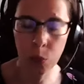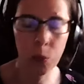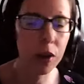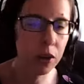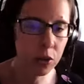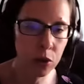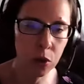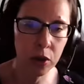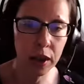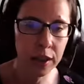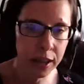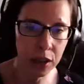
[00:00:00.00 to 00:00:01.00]
What is your
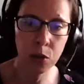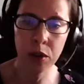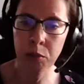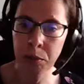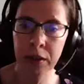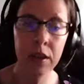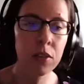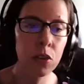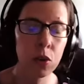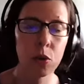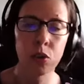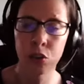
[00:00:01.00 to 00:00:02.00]
expertise?
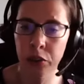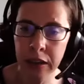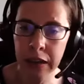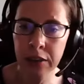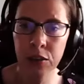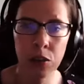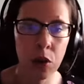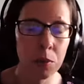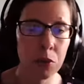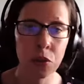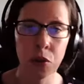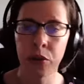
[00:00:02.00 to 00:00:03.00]
You're a journalist, so I'm
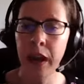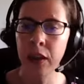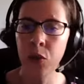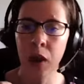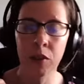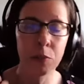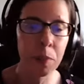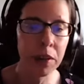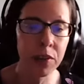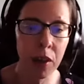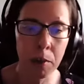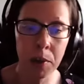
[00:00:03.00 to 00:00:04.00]
sure that you have
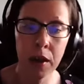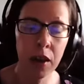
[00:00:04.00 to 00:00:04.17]
built up